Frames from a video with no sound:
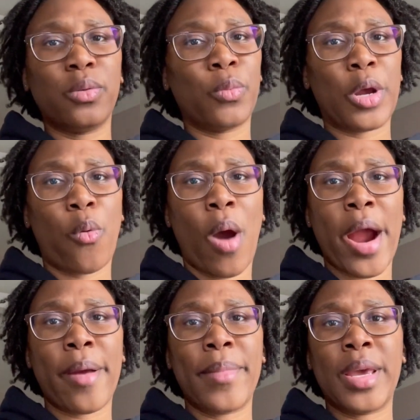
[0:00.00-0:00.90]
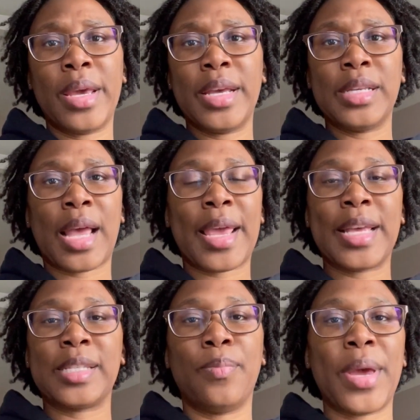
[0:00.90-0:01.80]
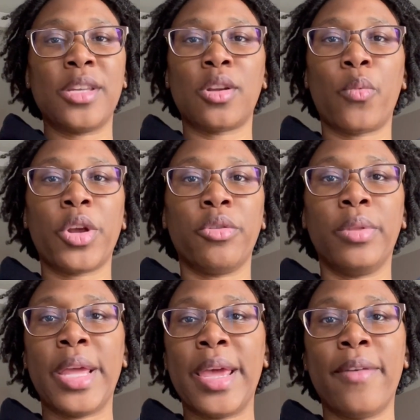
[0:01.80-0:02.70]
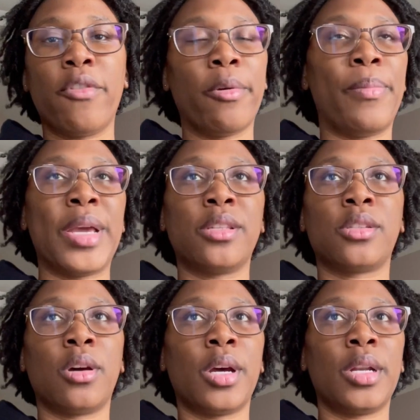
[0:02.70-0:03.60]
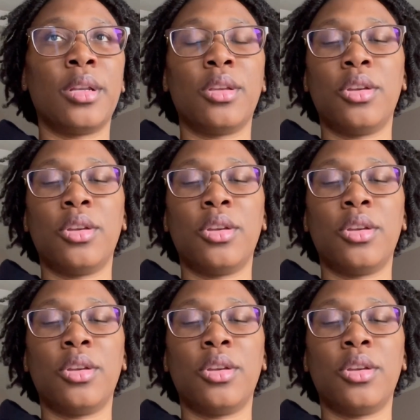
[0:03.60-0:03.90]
requirement is, I guess, based on where you live or based on,